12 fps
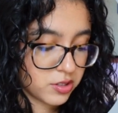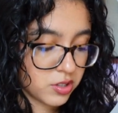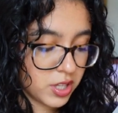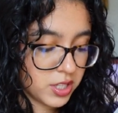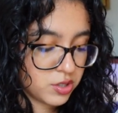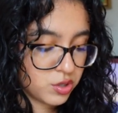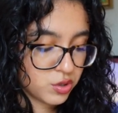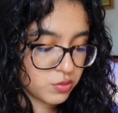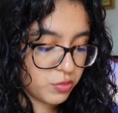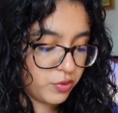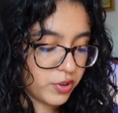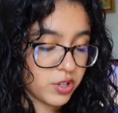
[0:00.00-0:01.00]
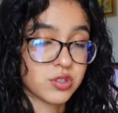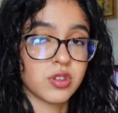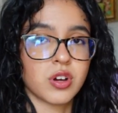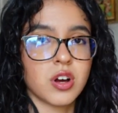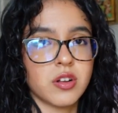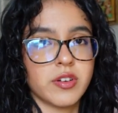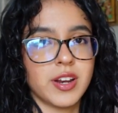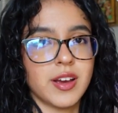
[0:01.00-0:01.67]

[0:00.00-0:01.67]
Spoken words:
So let's just move on to the coloring